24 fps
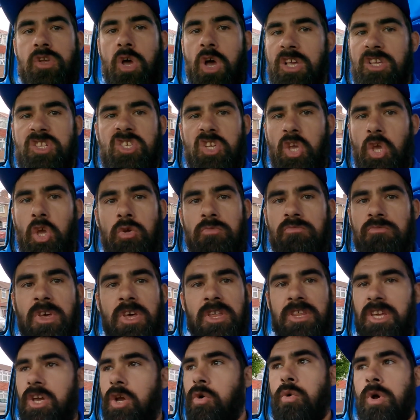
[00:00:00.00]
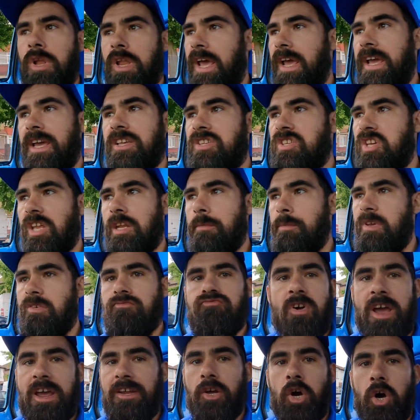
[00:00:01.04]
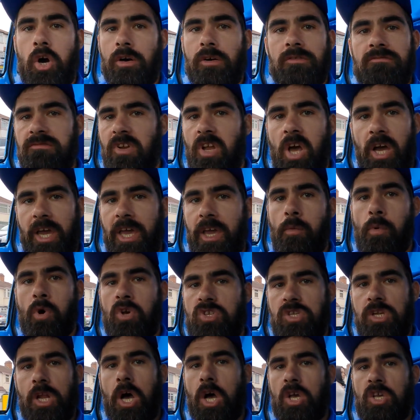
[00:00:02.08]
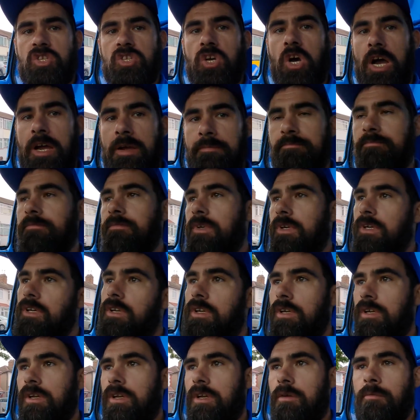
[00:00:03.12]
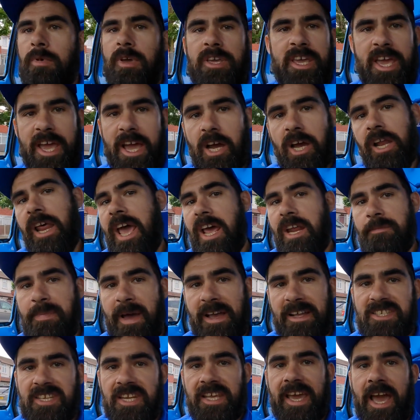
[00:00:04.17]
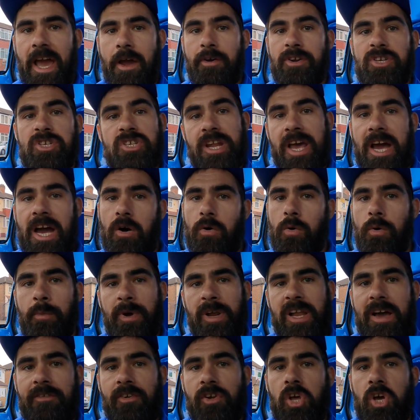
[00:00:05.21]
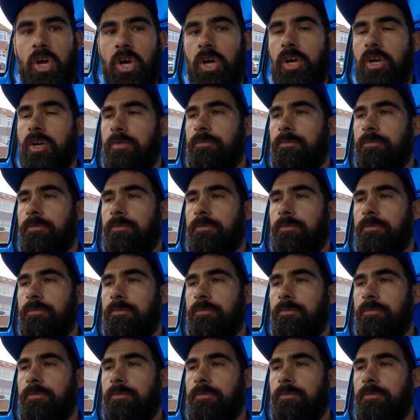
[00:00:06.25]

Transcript: So I assume that the alternator is going to be red hot like it was last time. But yeah, I'm going to head back to the garage now and we'll have a look.